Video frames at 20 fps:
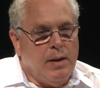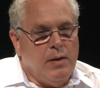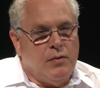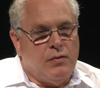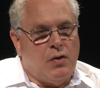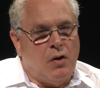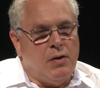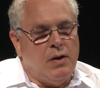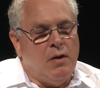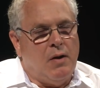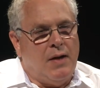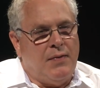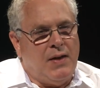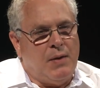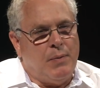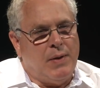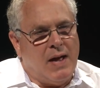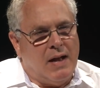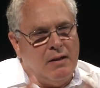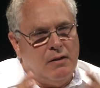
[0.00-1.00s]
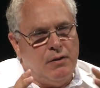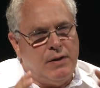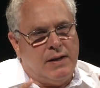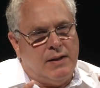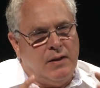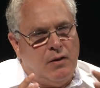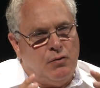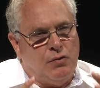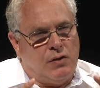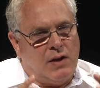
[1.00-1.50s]
So, you know, I think we got to look
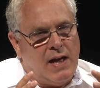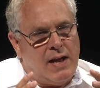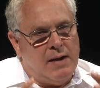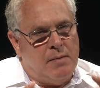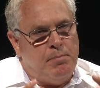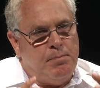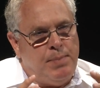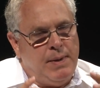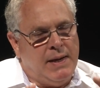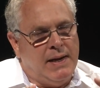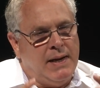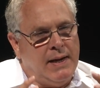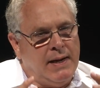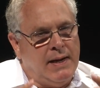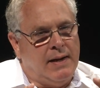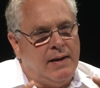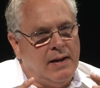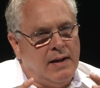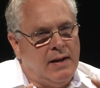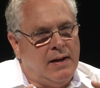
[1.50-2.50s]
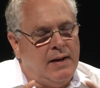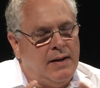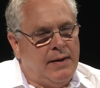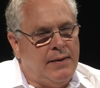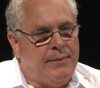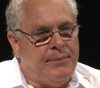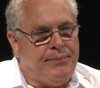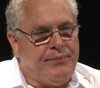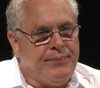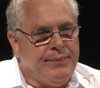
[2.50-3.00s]
at those kind of big
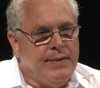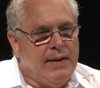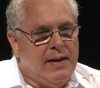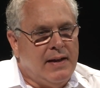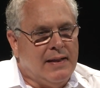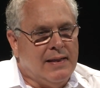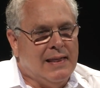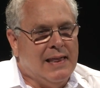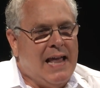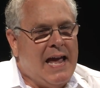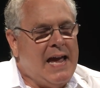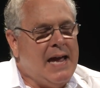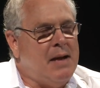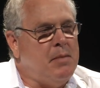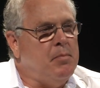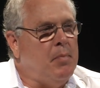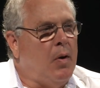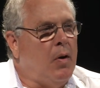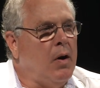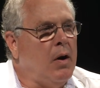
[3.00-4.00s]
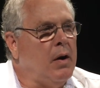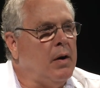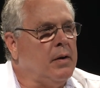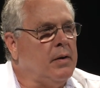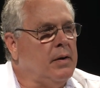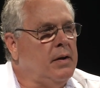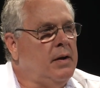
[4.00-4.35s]
landmark